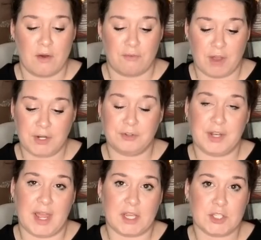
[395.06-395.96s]
funnel
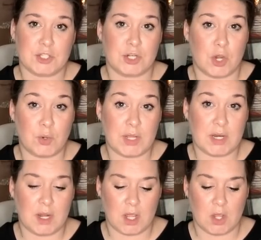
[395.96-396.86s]
neck
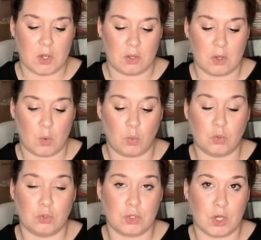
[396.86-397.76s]
Snowden
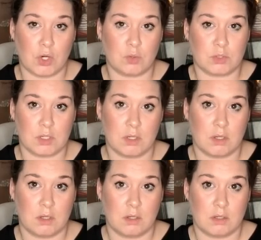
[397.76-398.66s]
wool coat
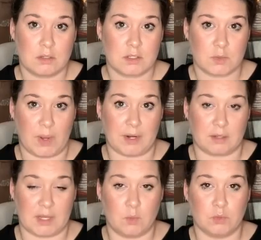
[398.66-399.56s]
sweater,
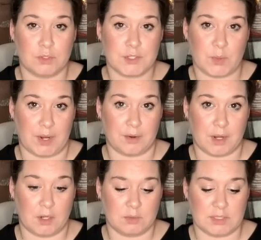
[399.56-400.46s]
like wool sweater
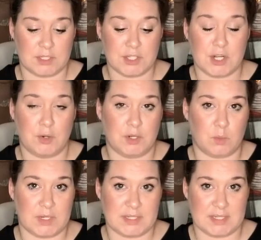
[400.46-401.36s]
coat. And Snowden
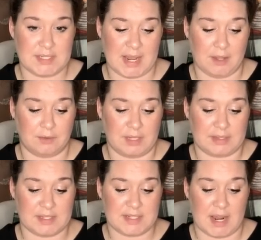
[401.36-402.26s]
was the style, like
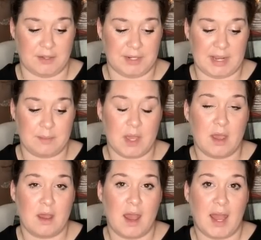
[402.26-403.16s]
the style name.
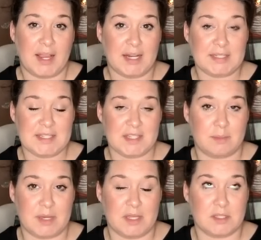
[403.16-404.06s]
I got this at the
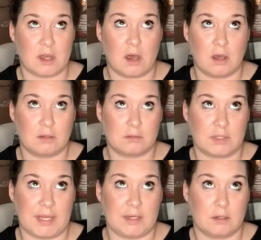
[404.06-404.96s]
bins,
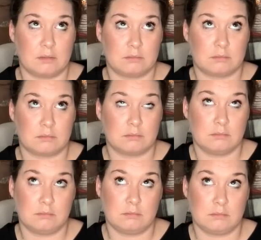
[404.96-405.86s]
like,
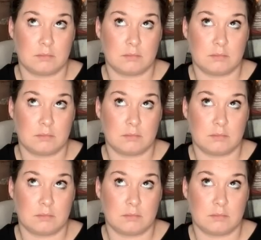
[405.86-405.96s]
hmm,